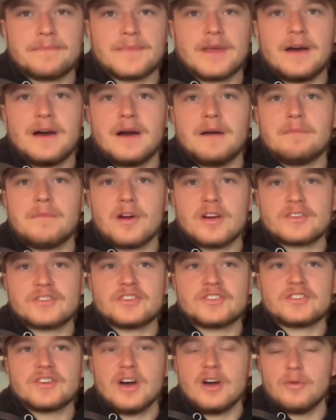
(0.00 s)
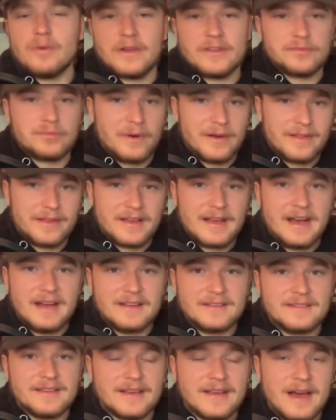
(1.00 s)
Marchessault is one of the
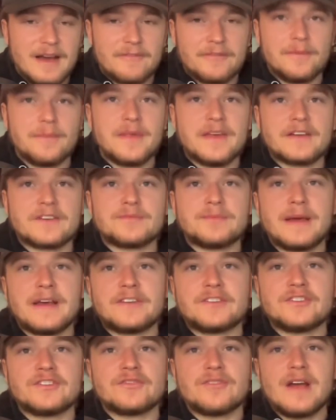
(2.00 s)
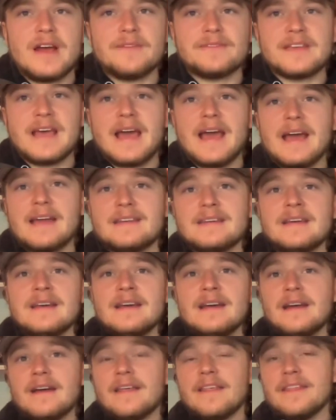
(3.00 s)
guys they got from the expansion draft, and
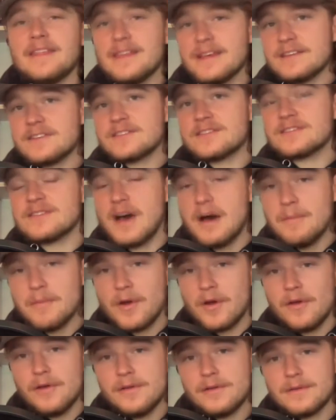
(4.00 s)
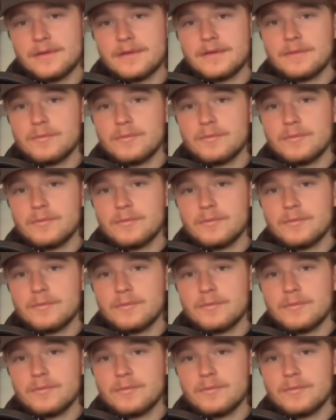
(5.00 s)
this summer